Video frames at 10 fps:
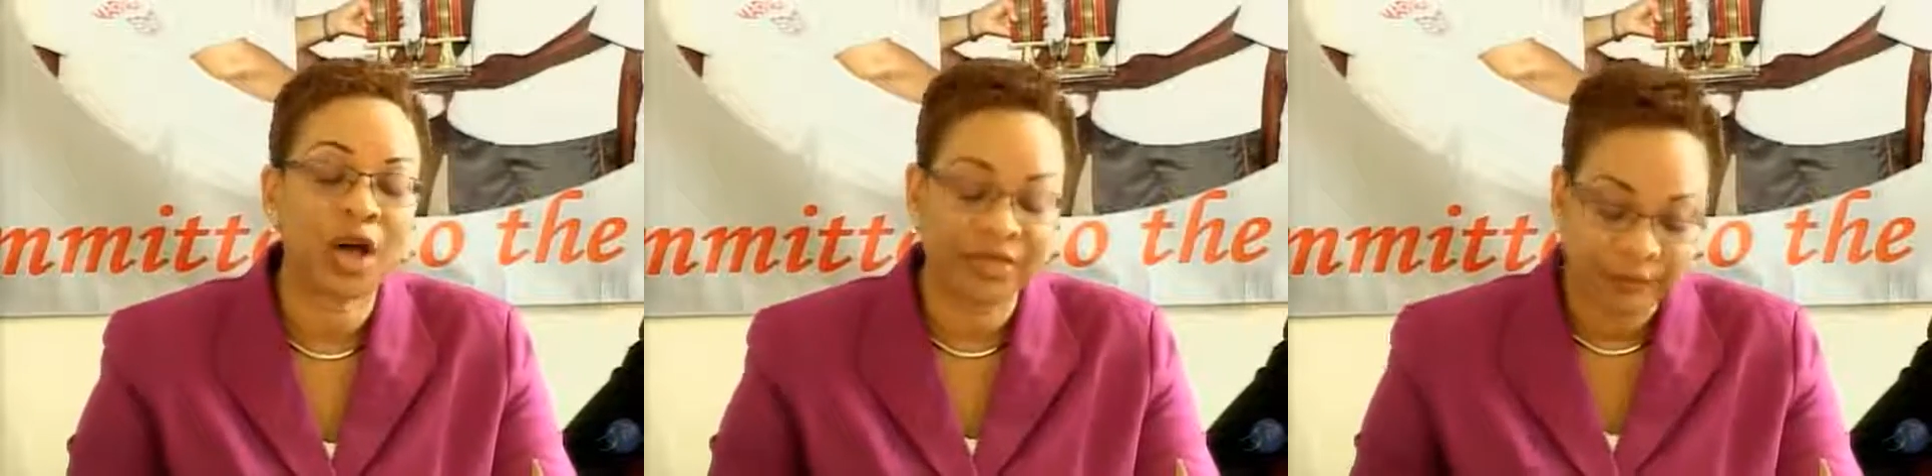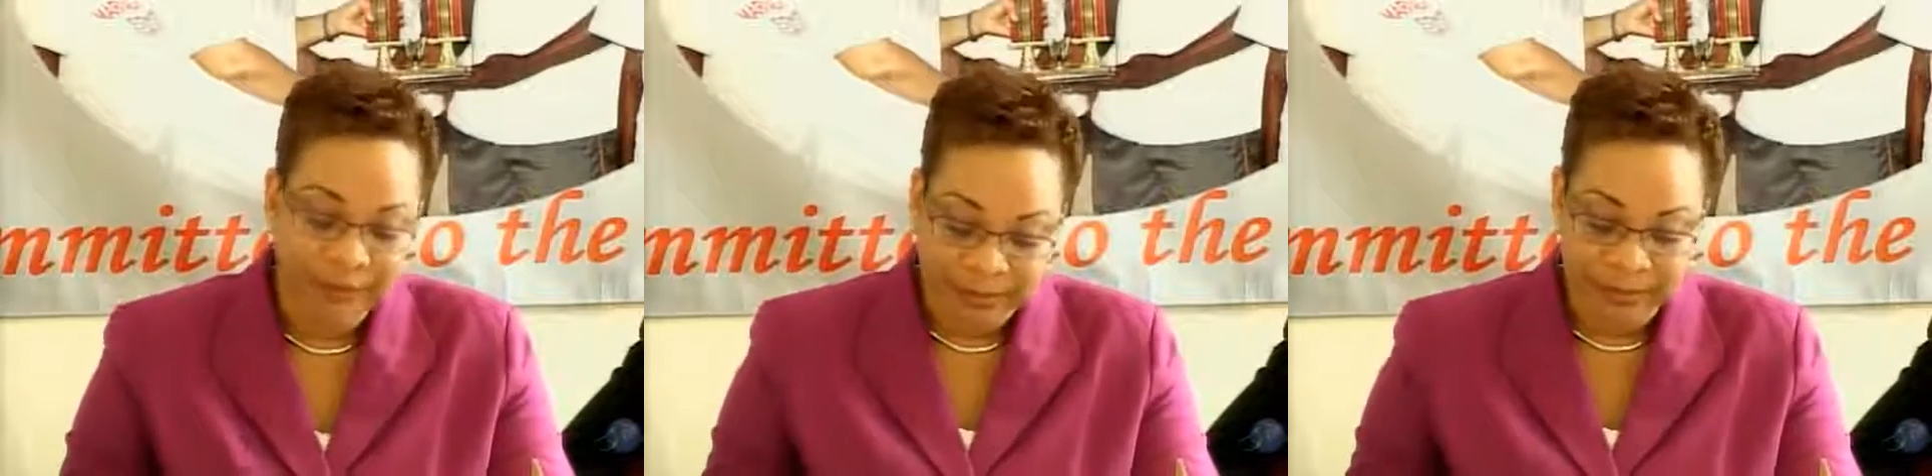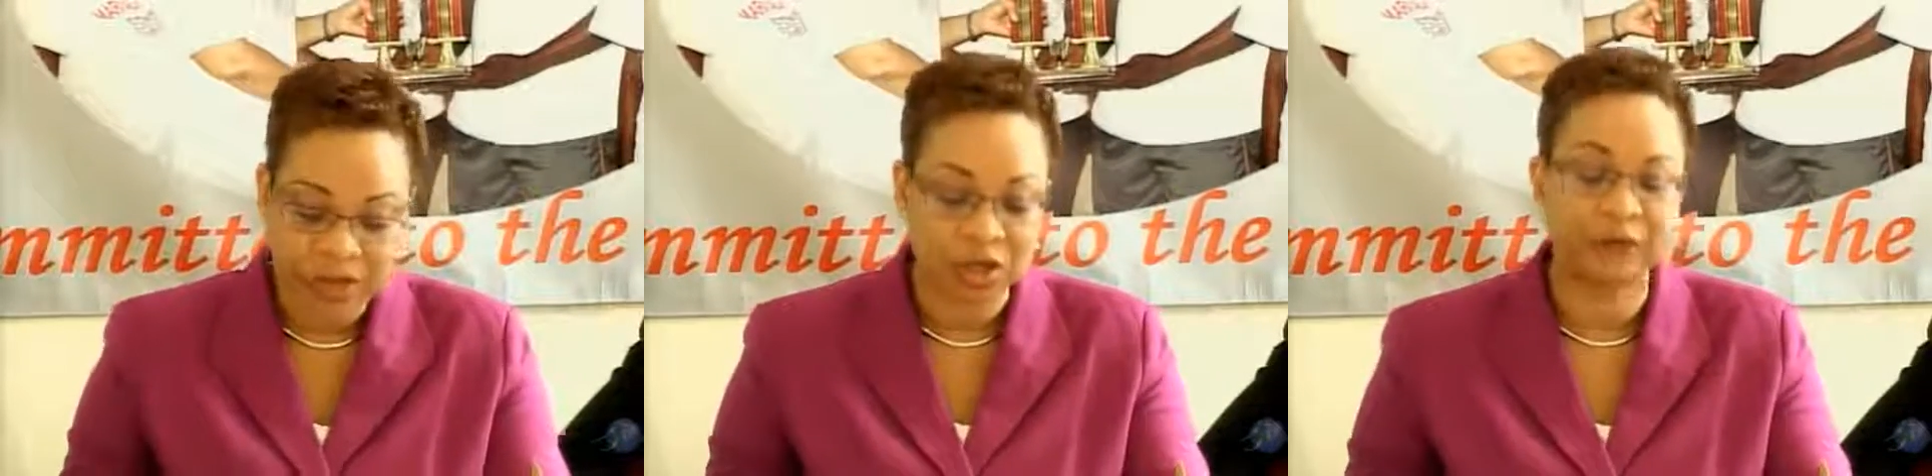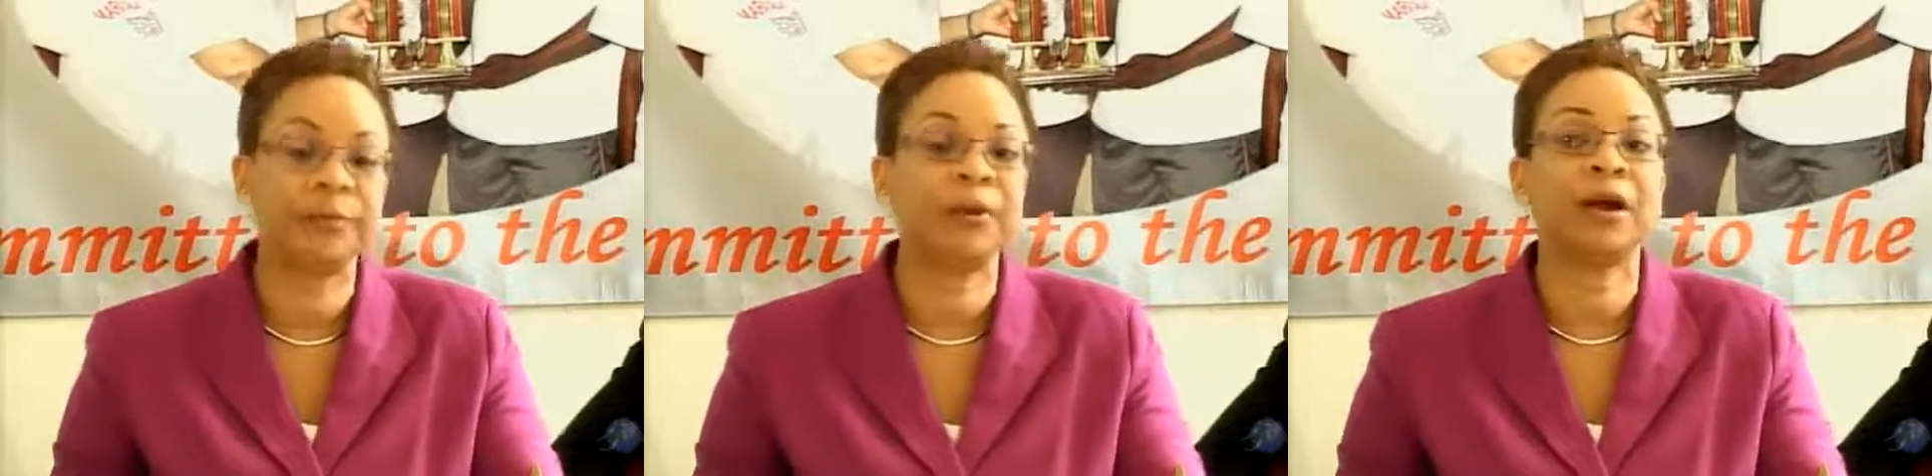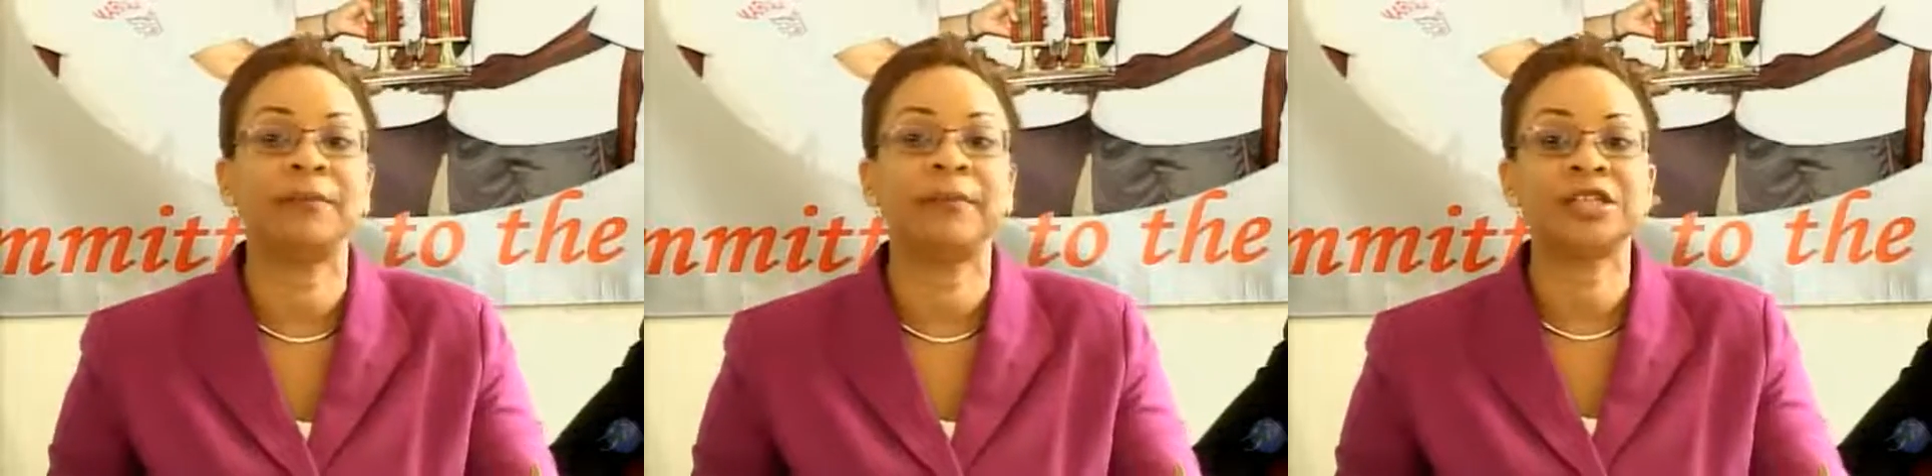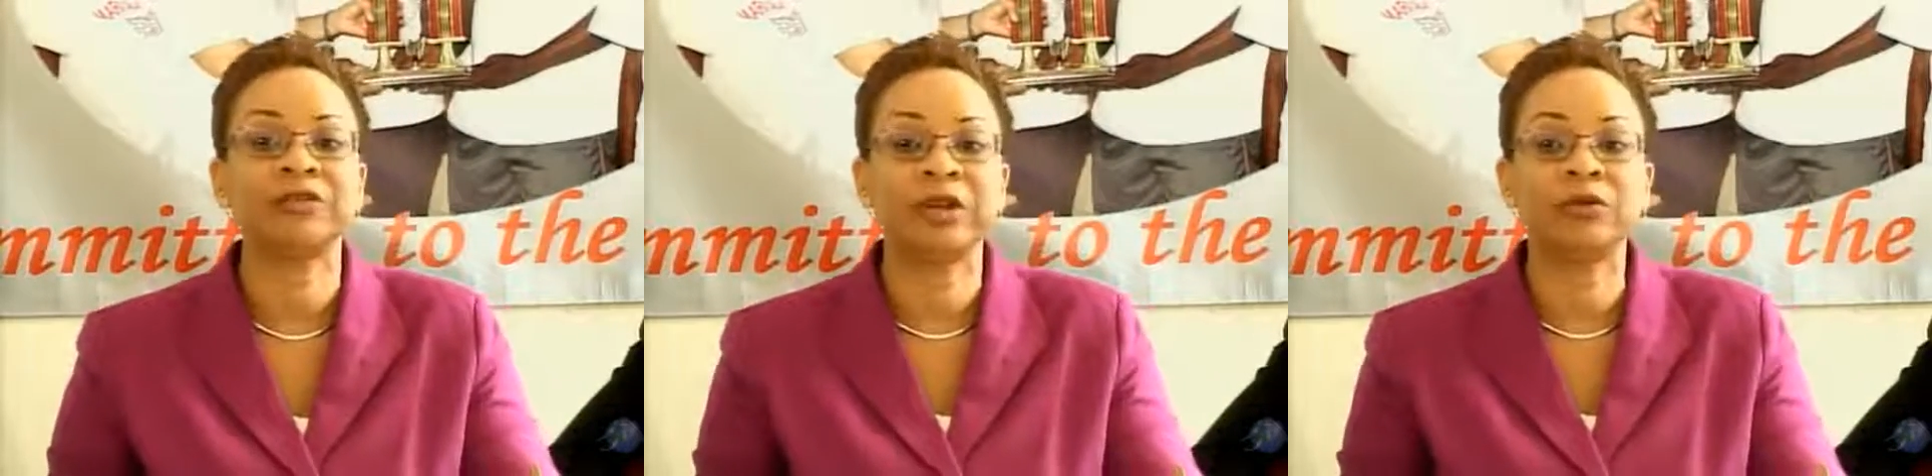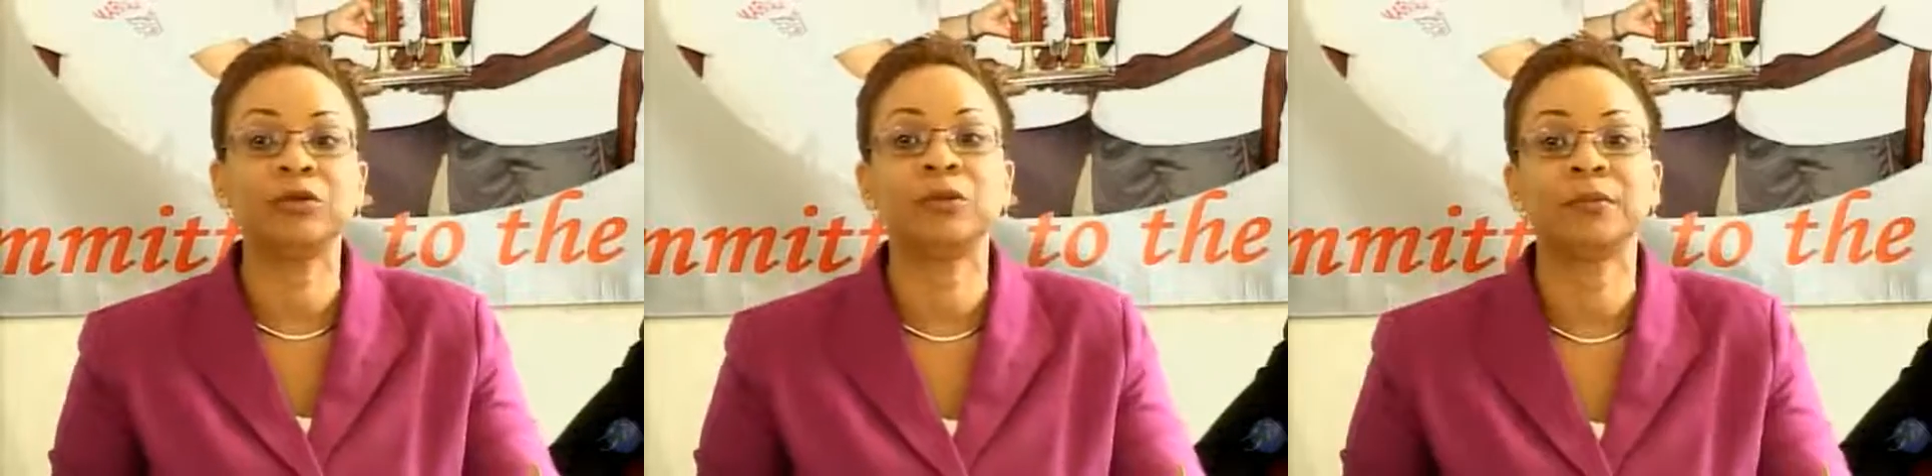other members of the parliamentary
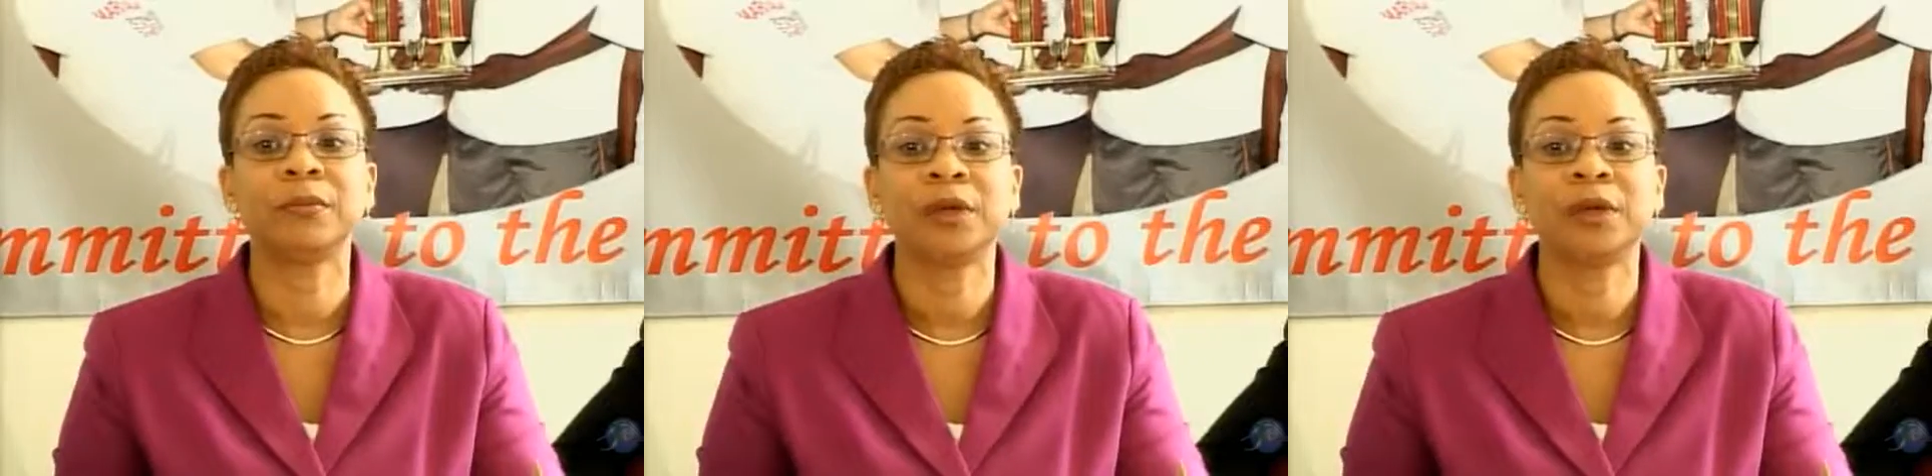group